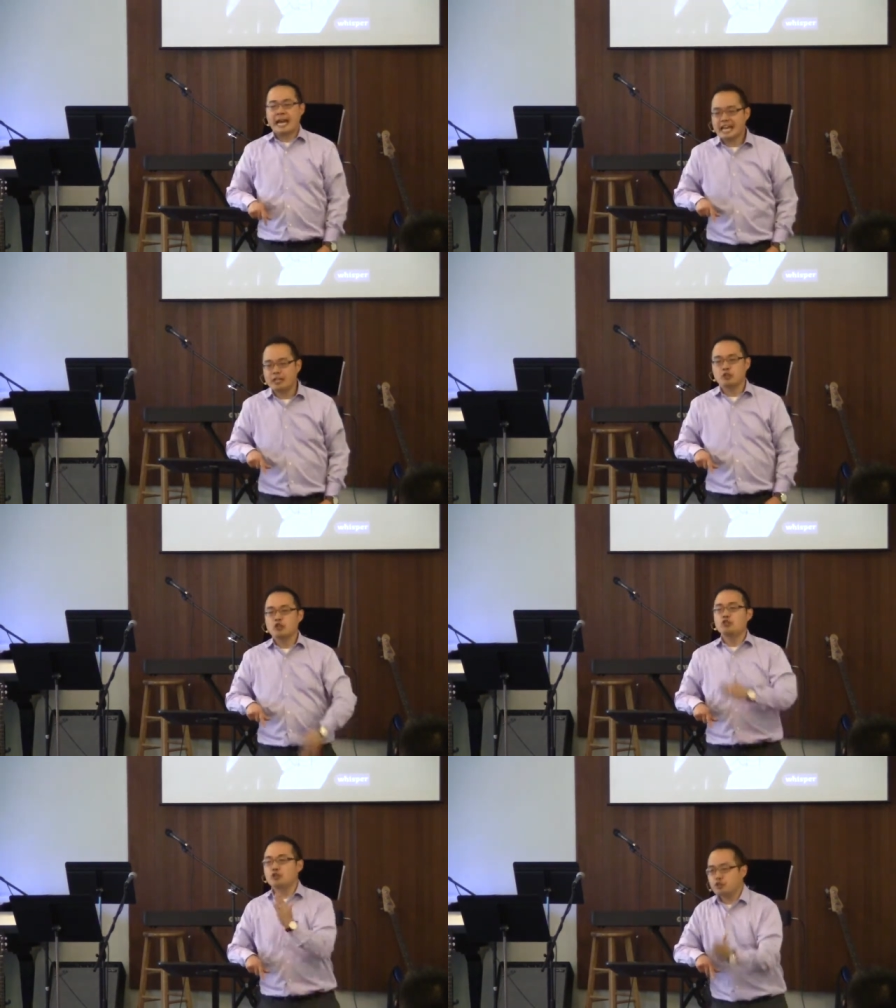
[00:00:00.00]
hey,
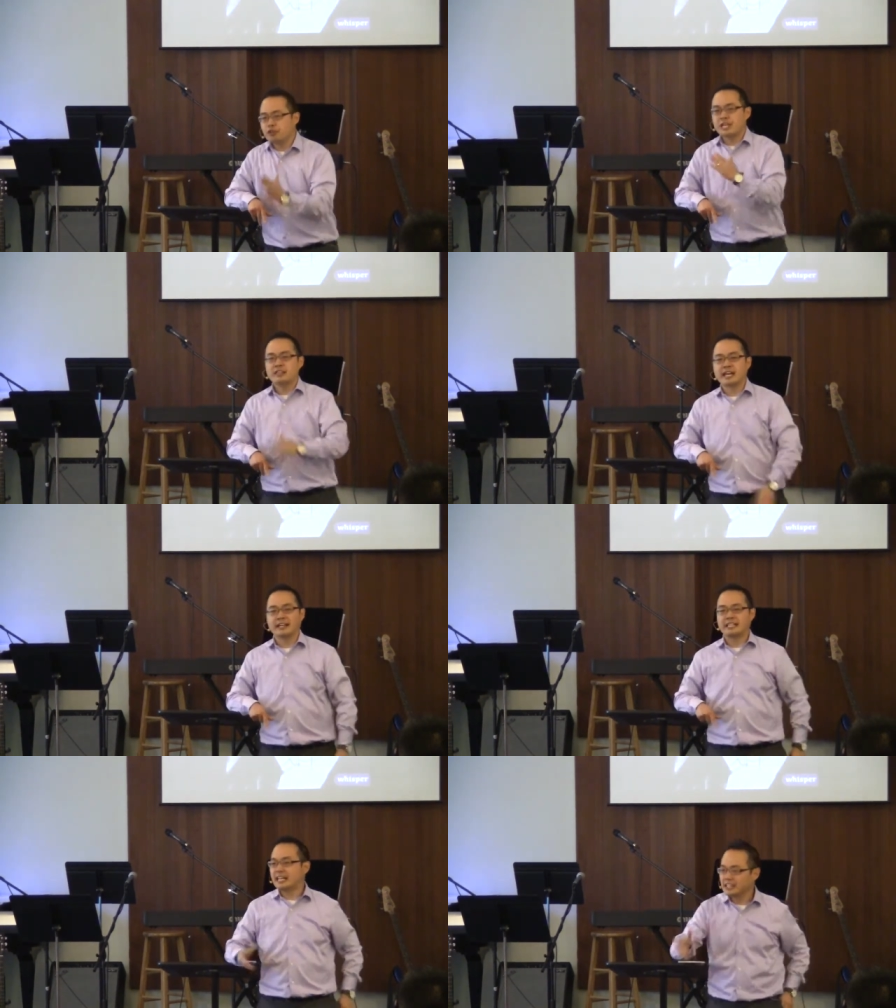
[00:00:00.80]
do you think
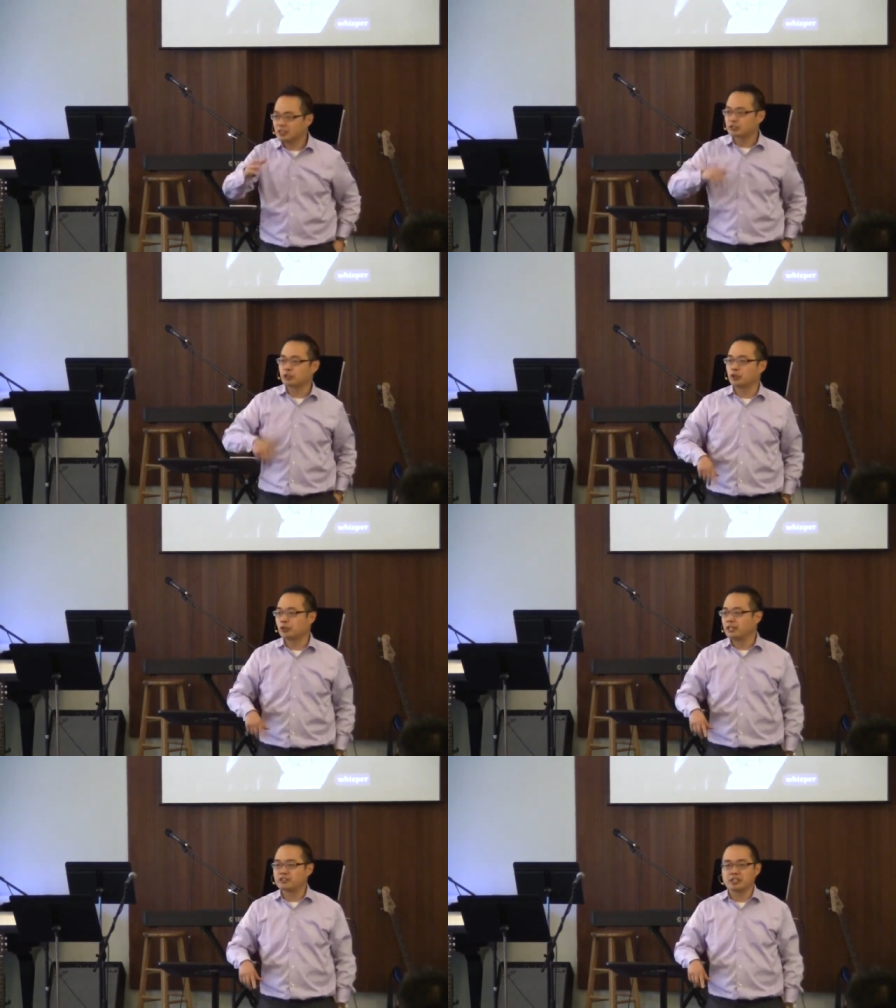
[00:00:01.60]
that getting this
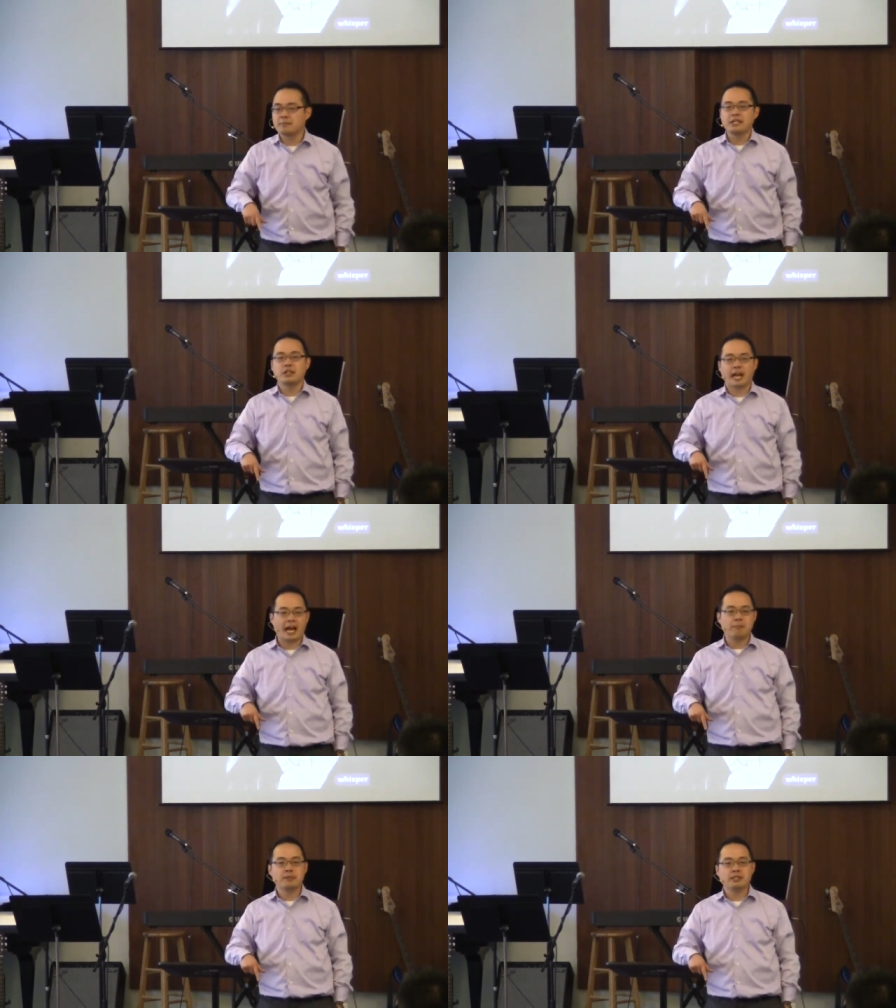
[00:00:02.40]
girl is going to make you
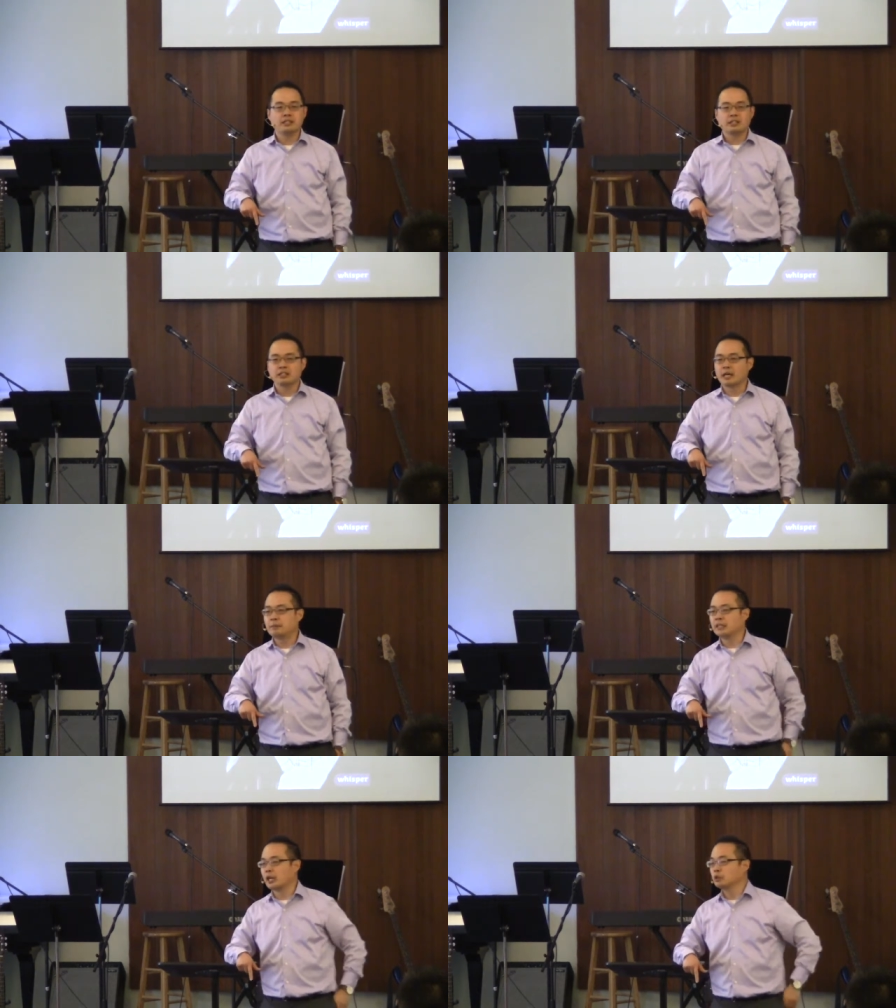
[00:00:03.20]
happy? I'd
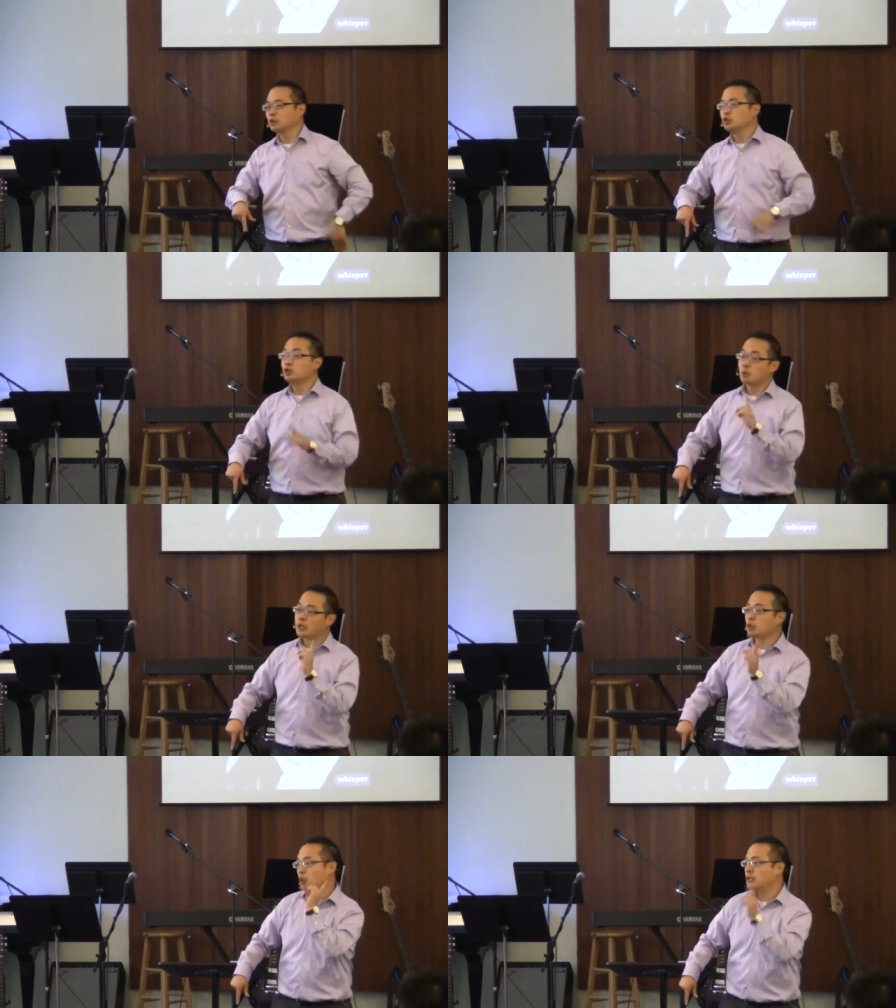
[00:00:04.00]
be like, you know
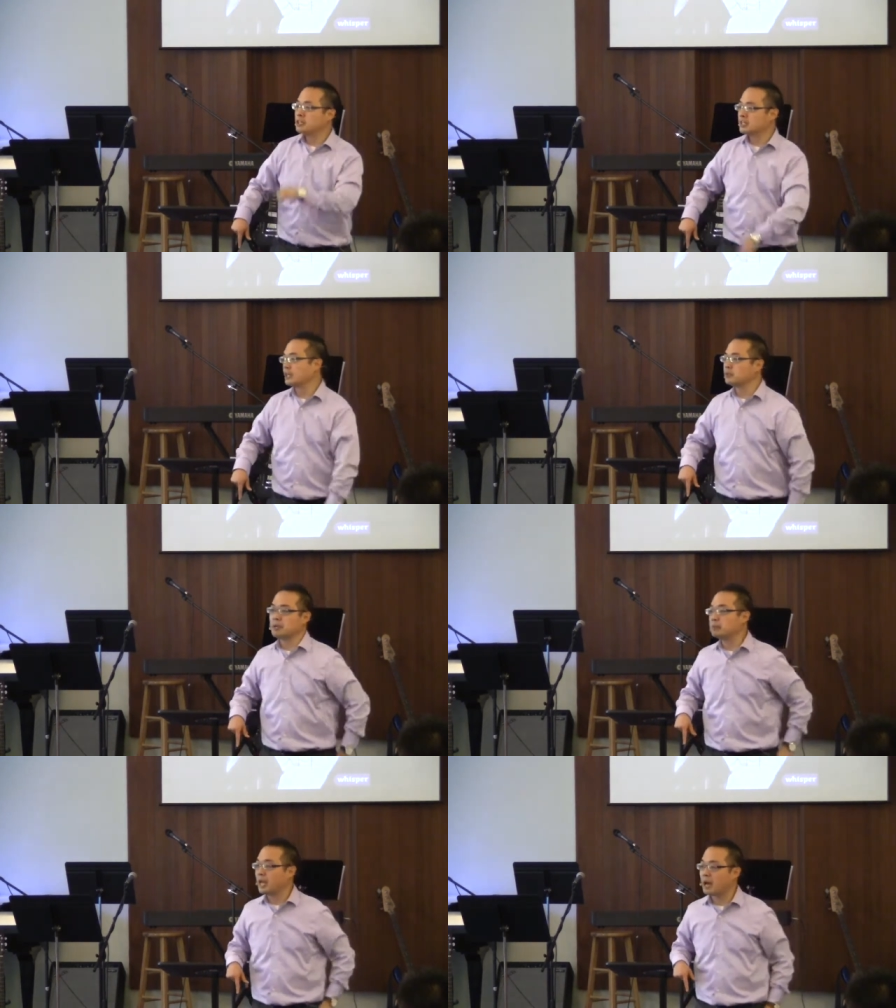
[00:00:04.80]
what? The only thing that can
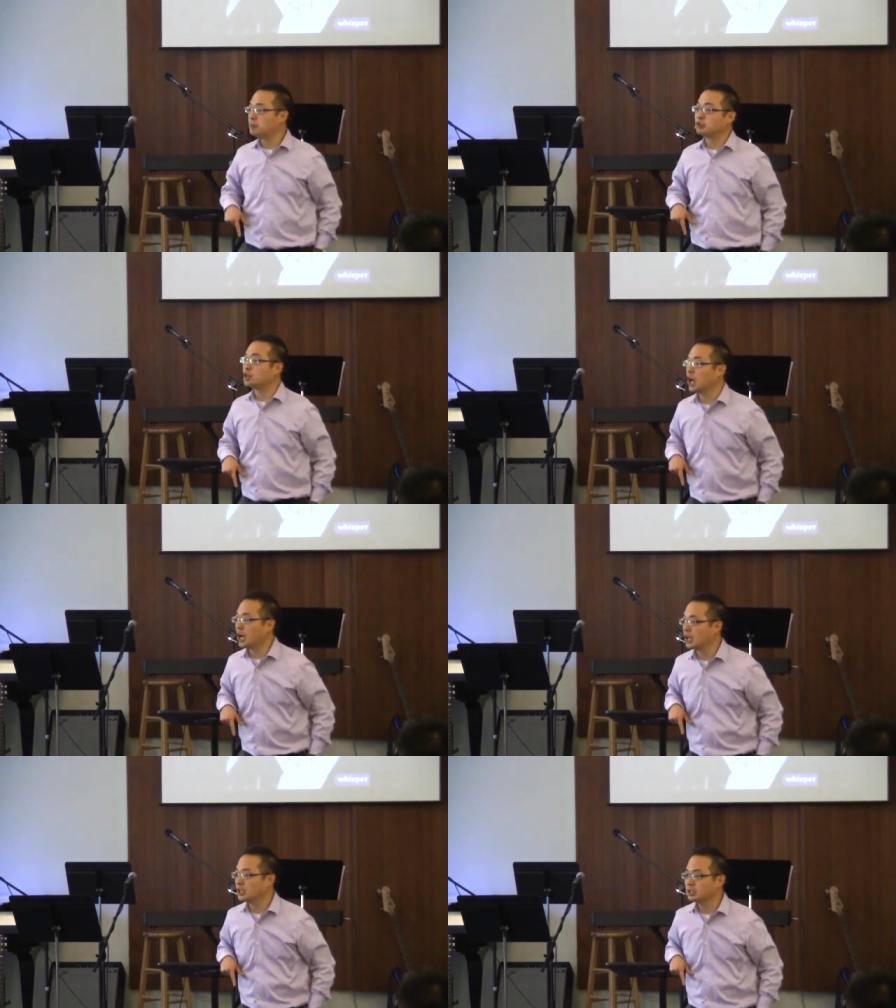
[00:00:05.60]
make me happy is
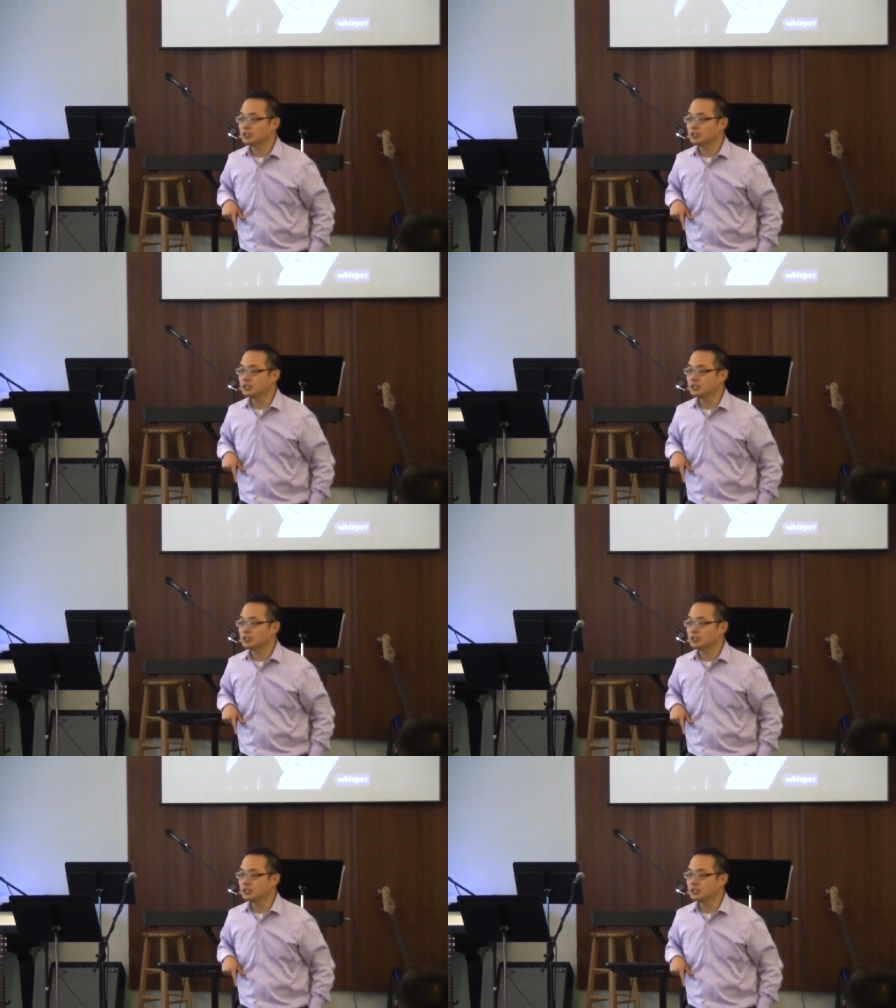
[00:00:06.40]
God.